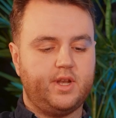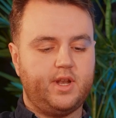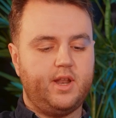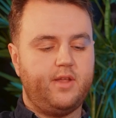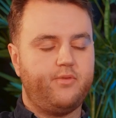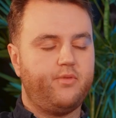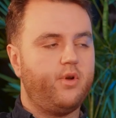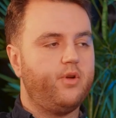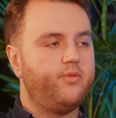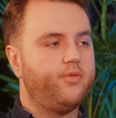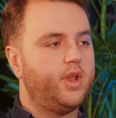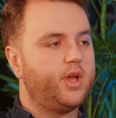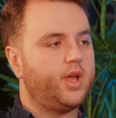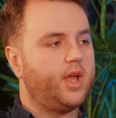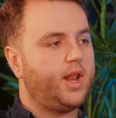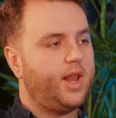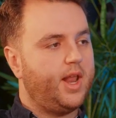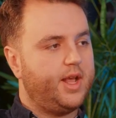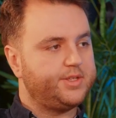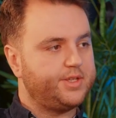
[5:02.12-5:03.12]
to deliver over like
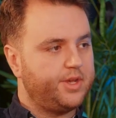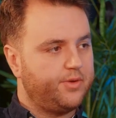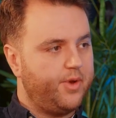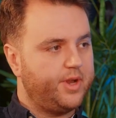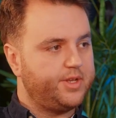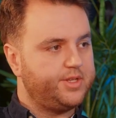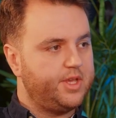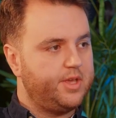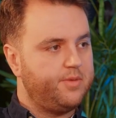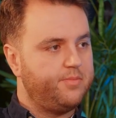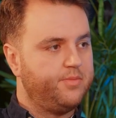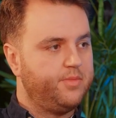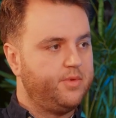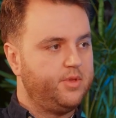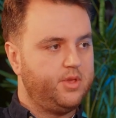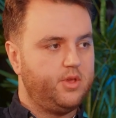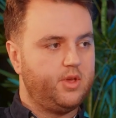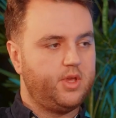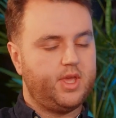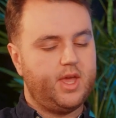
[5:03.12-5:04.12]
a classic red team.
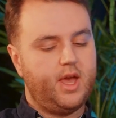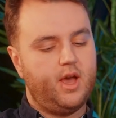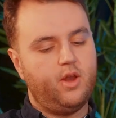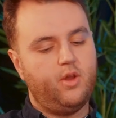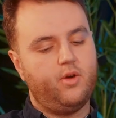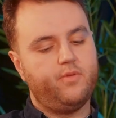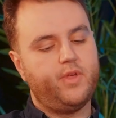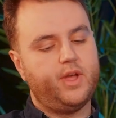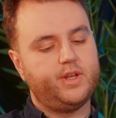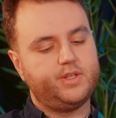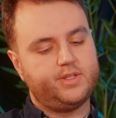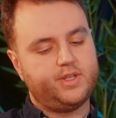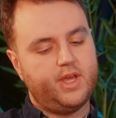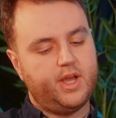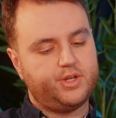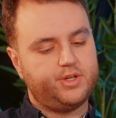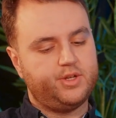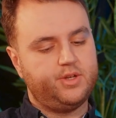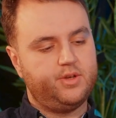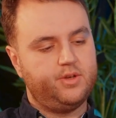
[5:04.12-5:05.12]
You can get a lot of that
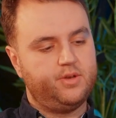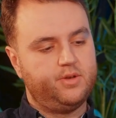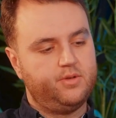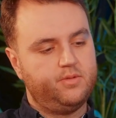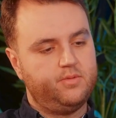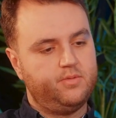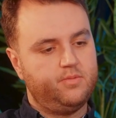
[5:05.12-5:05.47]
detection